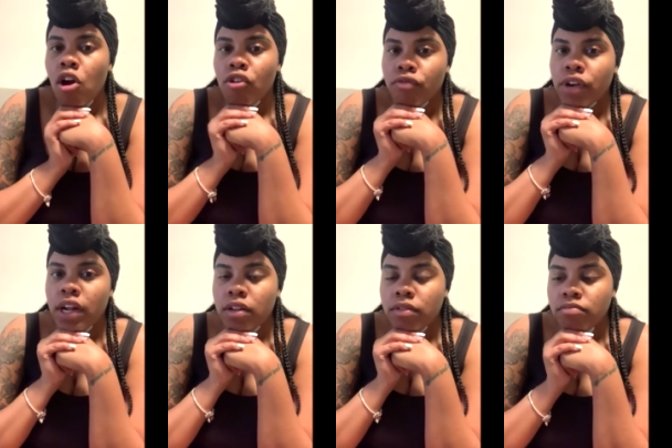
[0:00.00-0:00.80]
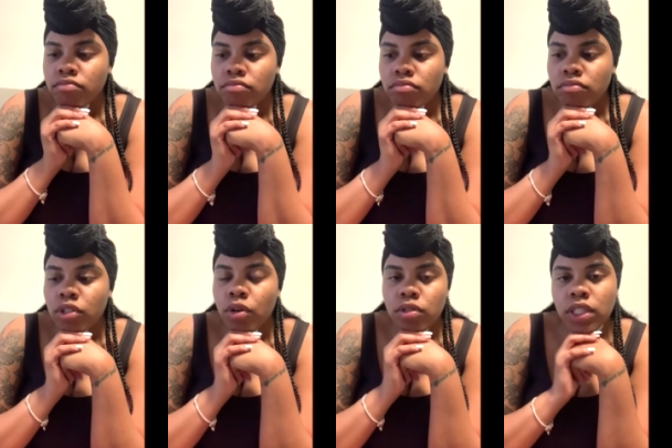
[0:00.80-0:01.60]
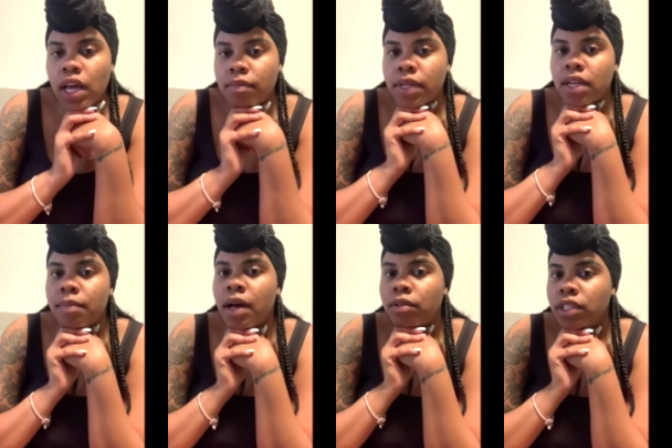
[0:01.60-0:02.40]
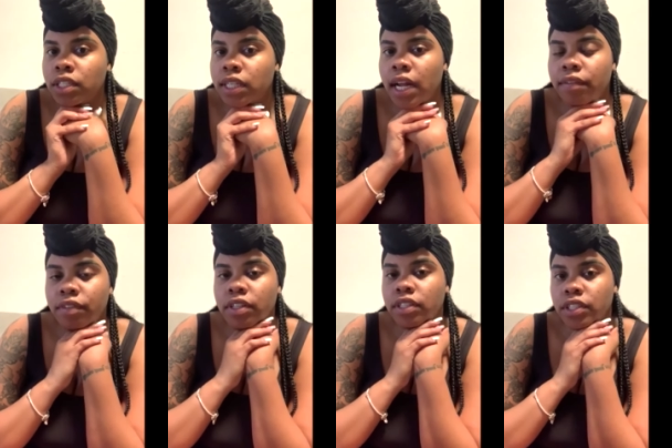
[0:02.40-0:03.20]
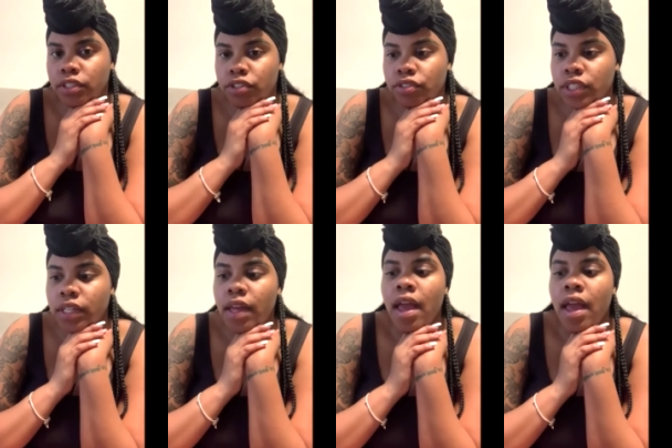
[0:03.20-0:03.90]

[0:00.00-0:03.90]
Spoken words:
around the whole time that I'm out there after surgery,